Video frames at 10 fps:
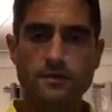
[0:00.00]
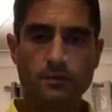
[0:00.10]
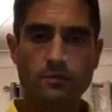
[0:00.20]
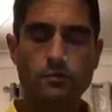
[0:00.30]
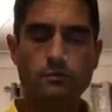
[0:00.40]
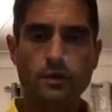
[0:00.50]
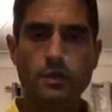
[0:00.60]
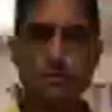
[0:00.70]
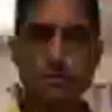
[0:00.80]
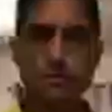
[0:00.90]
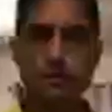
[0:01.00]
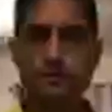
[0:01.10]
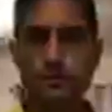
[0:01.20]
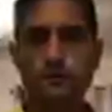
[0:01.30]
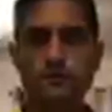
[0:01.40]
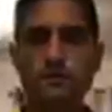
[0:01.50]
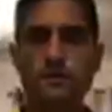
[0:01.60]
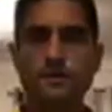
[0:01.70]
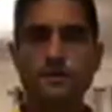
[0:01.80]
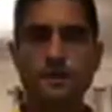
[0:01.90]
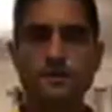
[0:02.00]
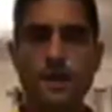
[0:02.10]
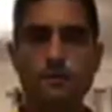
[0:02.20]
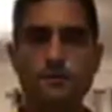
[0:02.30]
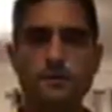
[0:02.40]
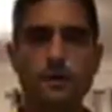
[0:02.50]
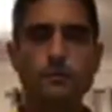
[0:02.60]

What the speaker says: the withdrawal usually lasts 12 to 36 hours.